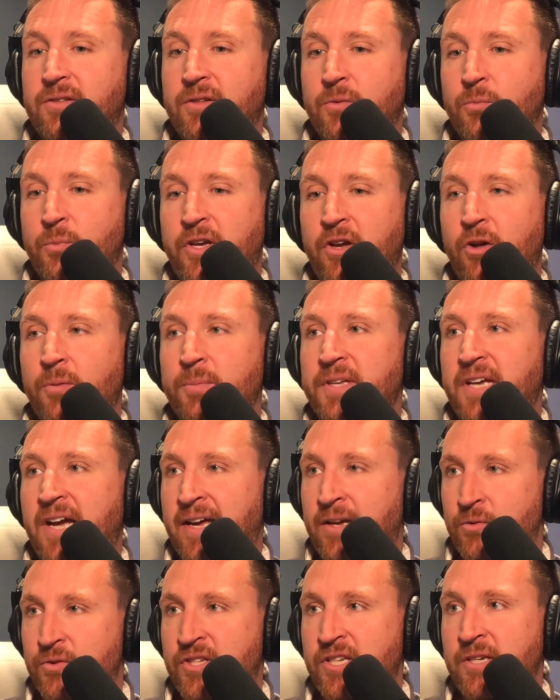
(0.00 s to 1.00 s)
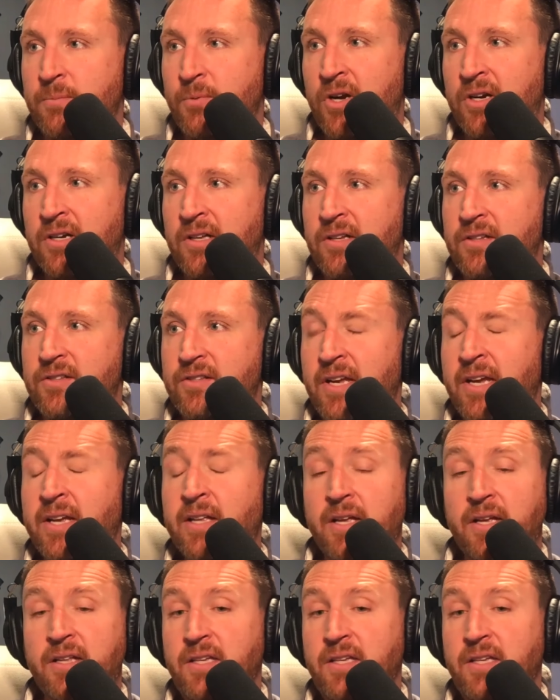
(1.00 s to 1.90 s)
that we call them the IoT products, and